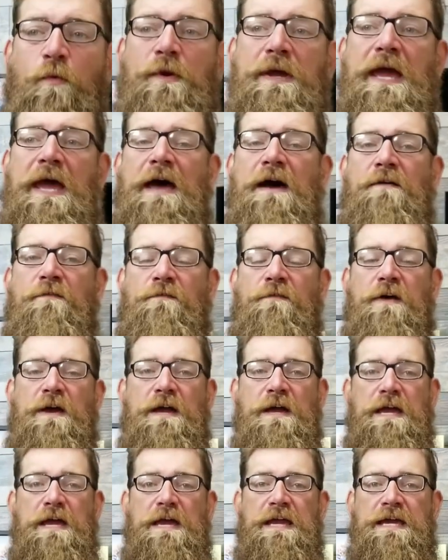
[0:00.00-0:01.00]
we have
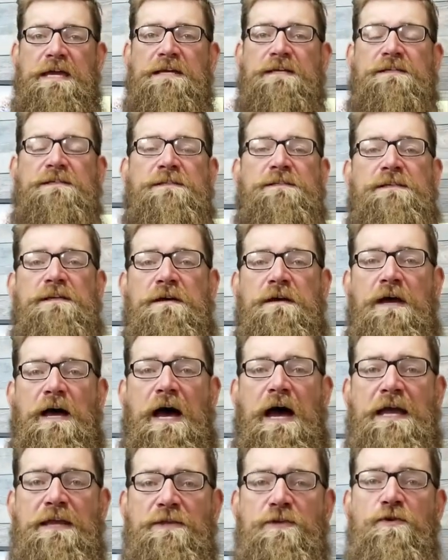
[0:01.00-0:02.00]
is
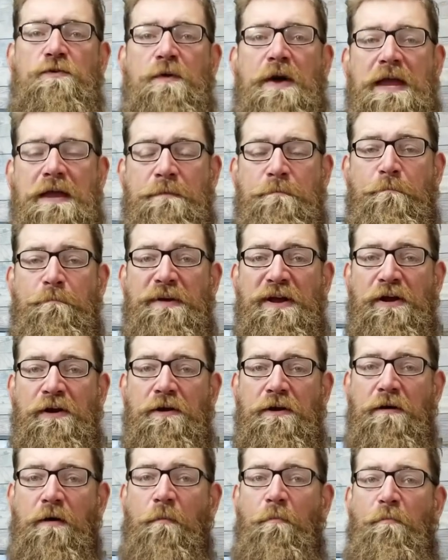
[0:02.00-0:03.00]
I do a
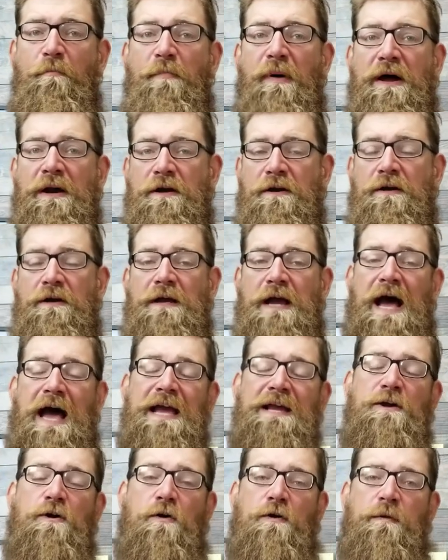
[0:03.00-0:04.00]
beard butter.
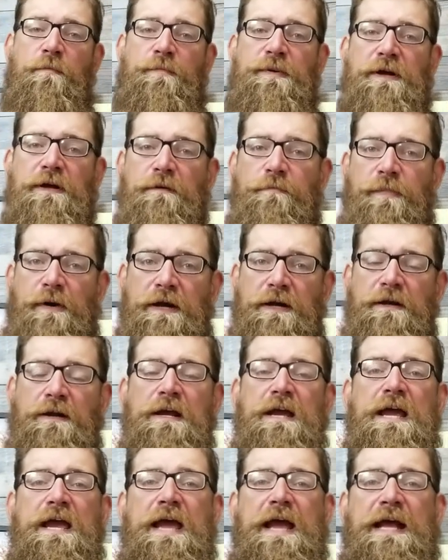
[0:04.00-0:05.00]
I call it a beard
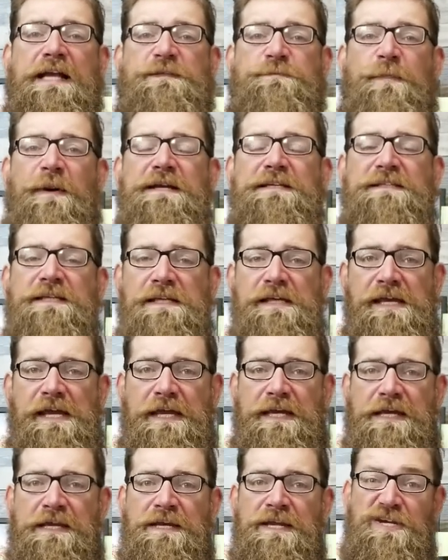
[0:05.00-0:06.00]
butter. It's
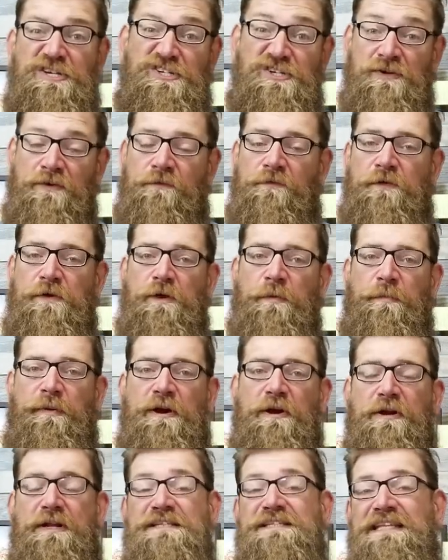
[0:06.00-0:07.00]
basically a conditioner for your
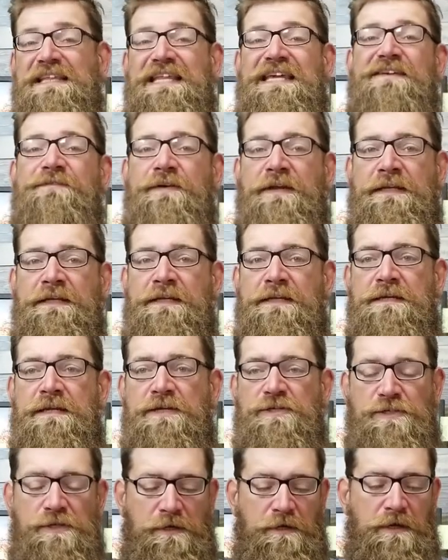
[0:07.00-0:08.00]
beard. It's a leave-in
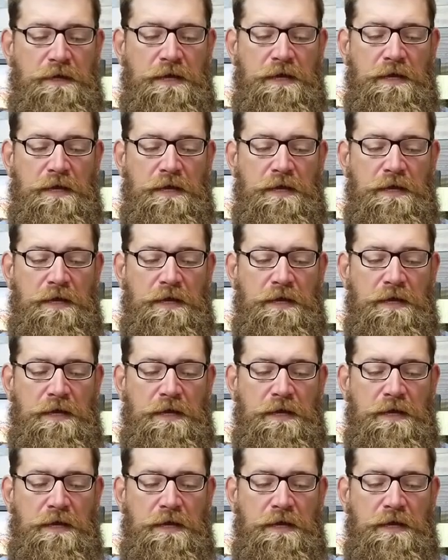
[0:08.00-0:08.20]
conditioner.